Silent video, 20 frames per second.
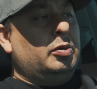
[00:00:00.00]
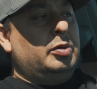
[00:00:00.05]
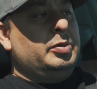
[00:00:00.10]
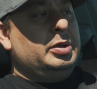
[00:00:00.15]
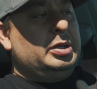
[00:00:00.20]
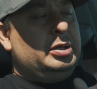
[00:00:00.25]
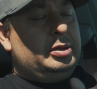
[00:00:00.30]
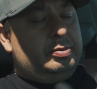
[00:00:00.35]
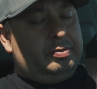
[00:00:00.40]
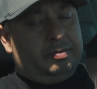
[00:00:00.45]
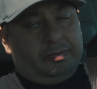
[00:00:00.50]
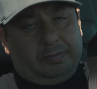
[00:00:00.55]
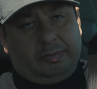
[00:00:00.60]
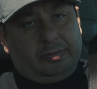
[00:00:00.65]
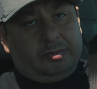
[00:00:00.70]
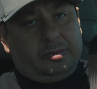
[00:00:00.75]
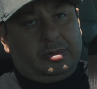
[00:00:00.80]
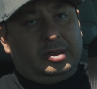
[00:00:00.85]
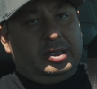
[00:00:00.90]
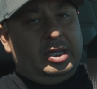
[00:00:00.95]
what we
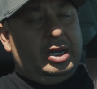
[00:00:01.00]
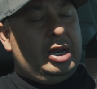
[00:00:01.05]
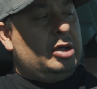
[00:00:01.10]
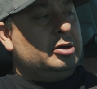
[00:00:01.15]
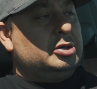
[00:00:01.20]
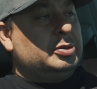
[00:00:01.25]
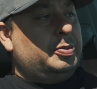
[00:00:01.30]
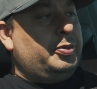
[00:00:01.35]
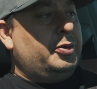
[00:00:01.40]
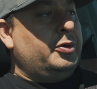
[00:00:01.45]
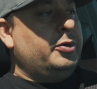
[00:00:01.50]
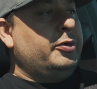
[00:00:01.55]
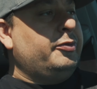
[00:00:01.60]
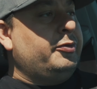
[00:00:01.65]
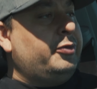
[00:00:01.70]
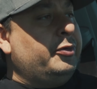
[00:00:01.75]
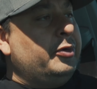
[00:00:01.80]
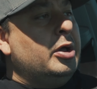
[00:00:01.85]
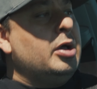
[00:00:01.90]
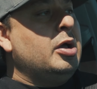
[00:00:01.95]
set out to
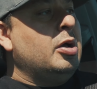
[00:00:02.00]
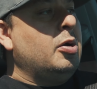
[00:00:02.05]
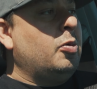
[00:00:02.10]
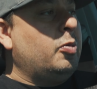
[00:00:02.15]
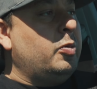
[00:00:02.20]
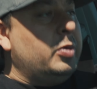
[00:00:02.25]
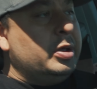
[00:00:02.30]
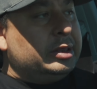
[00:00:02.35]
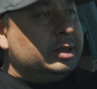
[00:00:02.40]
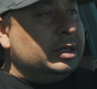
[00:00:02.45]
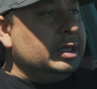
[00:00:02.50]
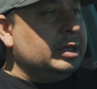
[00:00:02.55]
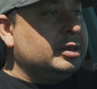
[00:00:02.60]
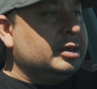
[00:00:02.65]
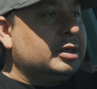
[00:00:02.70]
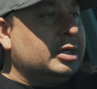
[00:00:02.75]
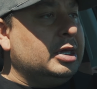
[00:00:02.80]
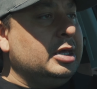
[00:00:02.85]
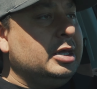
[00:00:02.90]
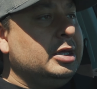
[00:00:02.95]
prove with
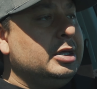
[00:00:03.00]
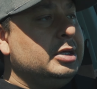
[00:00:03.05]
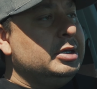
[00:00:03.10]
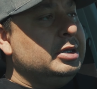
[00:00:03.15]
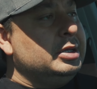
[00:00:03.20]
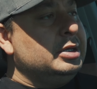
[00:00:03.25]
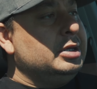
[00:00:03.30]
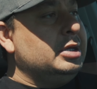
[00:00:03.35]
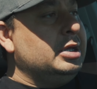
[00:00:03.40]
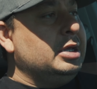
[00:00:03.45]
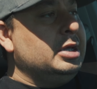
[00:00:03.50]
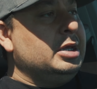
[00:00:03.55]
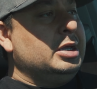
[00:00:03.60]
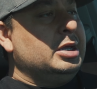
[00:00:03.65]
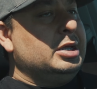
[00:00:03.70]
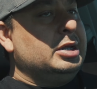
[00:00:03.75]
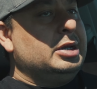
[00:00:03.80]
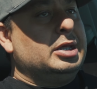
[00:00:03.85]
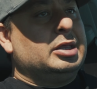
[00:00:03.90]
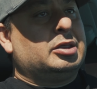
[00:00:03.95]
this kit,
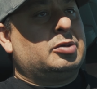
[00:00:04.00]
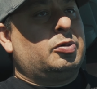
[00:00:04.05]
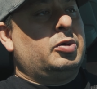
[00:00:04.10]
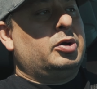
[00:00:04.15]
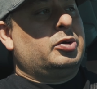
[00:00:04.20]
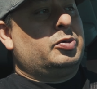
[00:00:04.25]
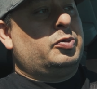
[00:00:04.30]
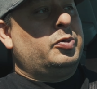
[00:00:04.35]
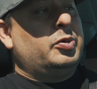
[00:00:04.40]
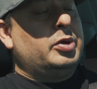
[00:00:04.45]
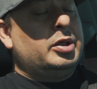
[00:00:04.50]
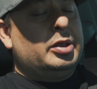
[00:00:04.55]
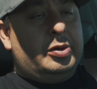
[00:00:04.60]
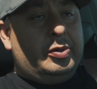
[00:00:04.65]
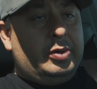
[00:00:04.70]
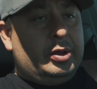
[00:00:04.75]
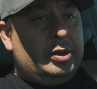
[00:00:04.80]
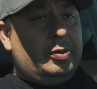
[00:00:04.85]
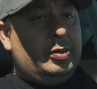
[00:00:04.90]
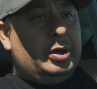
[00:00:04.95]
and it's worked really,
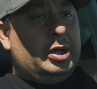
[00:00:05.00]
really